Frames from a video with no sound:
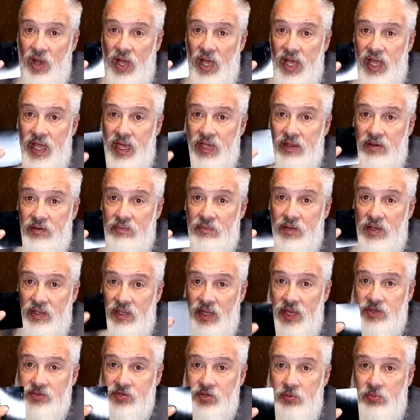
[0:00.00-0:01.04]
a
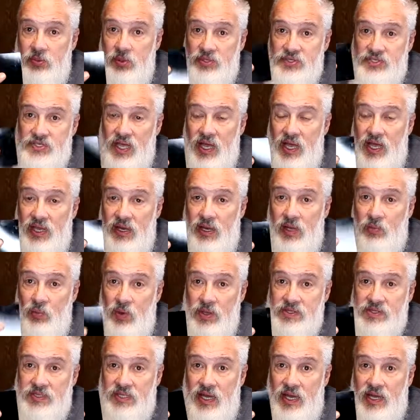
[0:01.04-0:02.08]
laserable side on
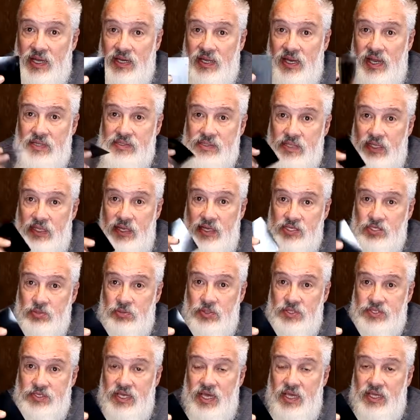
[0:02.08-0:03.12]
one side, it has a
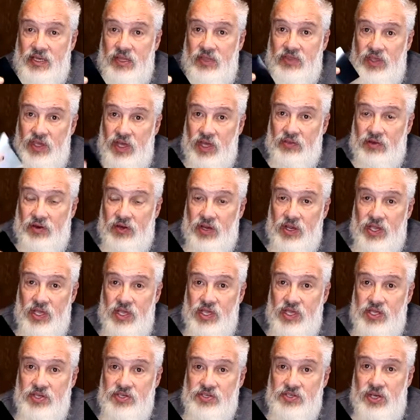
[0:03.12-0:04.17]
laserable side on the other.
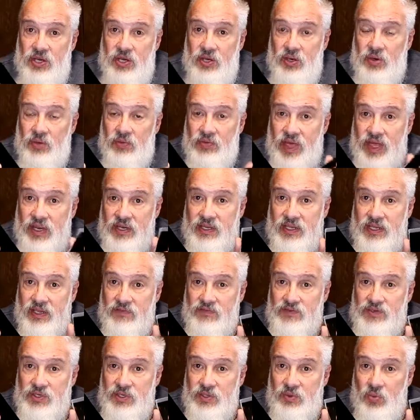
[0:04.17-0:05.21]
So that
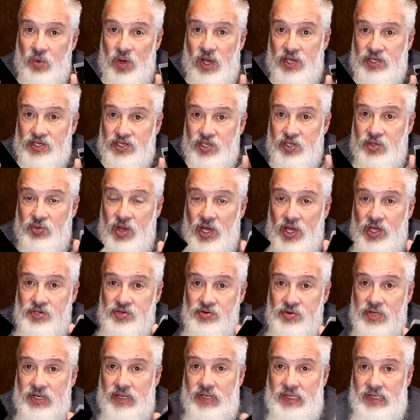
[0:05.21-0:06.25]
gives you, what,
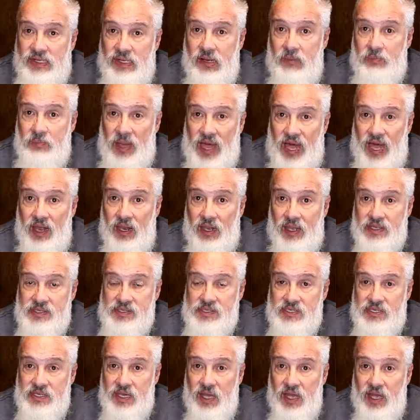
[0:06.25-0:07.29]
200 little
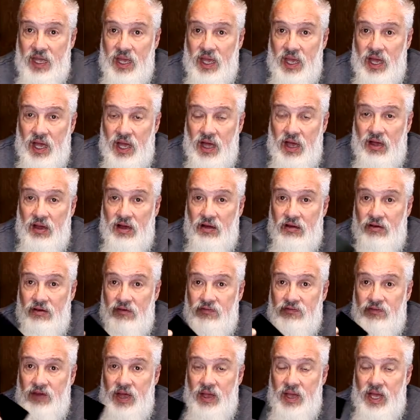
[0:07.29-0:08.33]
pallets
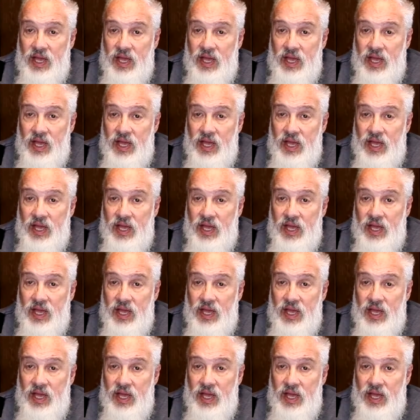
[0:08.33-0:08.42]
of